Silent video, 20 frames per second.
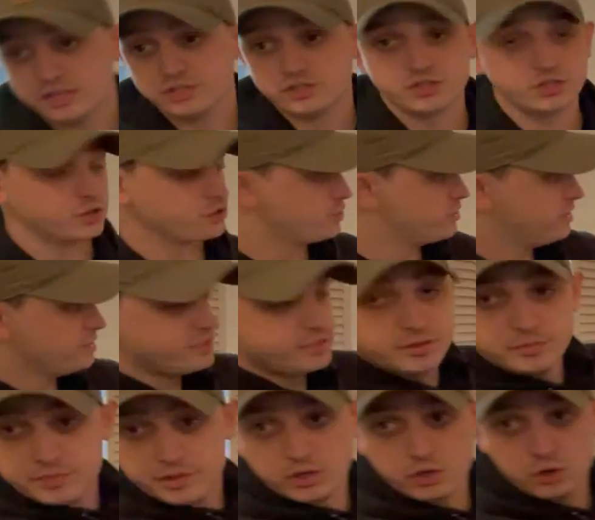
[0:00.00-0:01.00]
into your
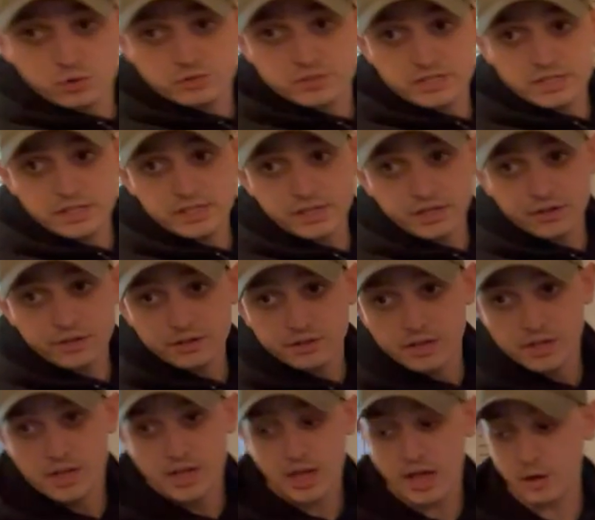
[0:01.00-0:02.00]
system that goes to here,
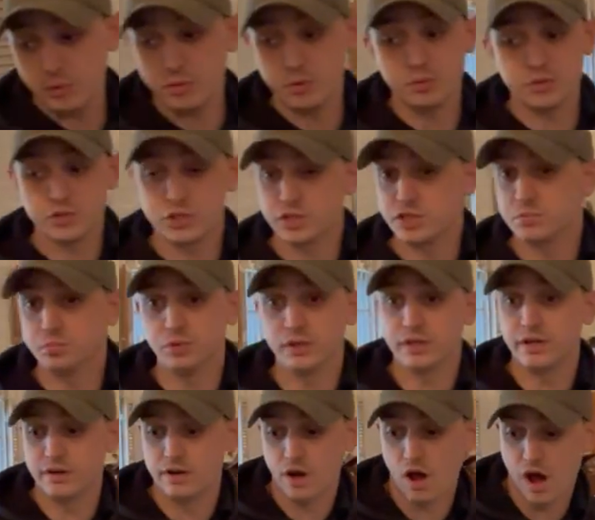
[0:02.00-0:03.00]
and we would just split
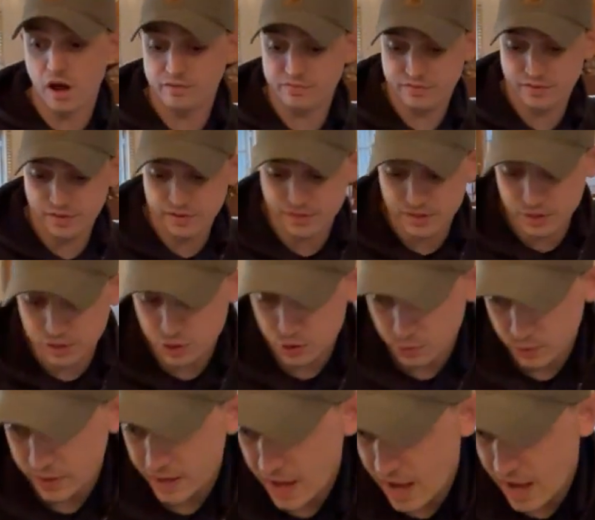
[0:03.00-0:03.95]
it off, and then you would